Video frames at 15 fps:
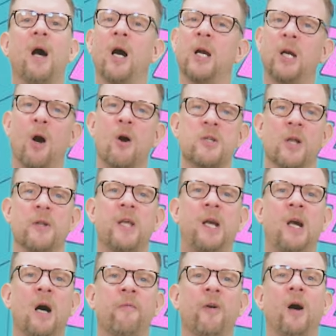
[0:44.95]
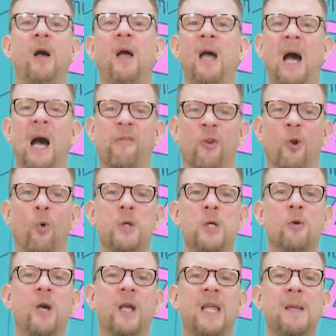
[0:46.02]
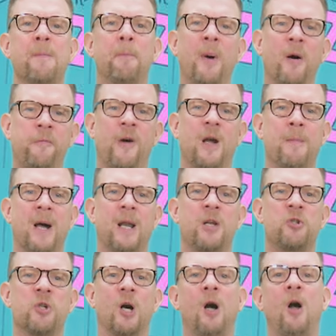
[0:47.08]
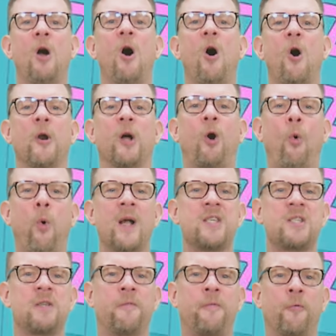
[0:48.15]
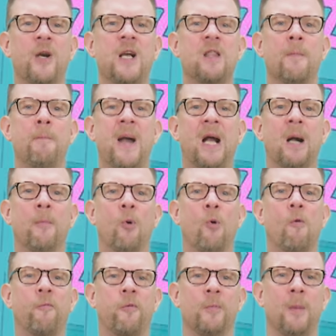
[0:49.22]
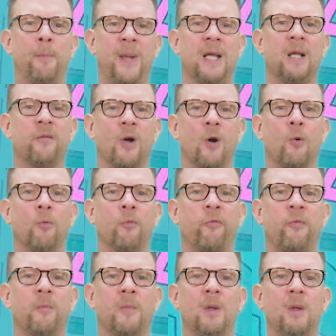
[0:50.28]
and goes undercover as an all-you-can-eat buffet manager on a quest to free the mega mall from the Pink Dolls.